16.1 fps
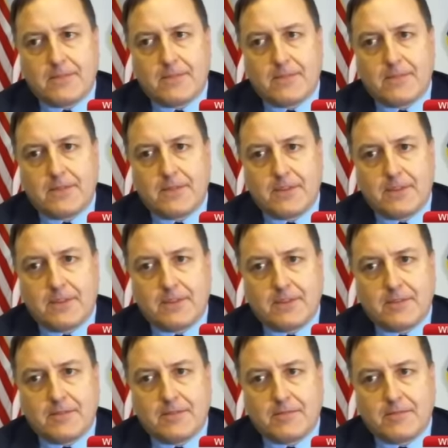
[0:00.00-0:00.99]

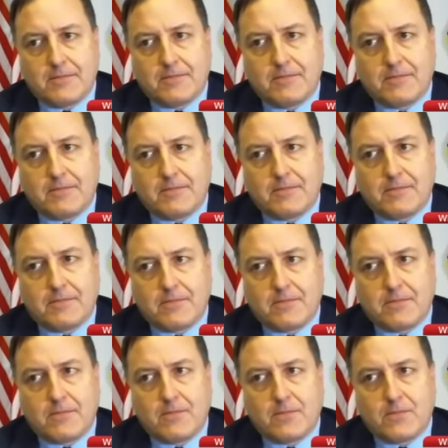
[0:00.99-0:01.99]

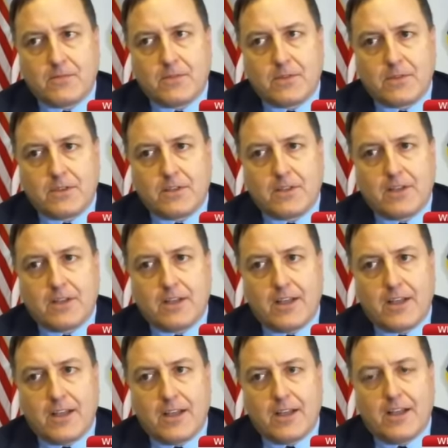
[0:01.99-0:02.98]

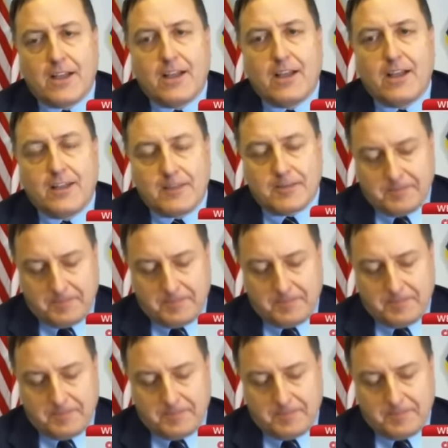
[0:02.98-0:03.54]
(silent)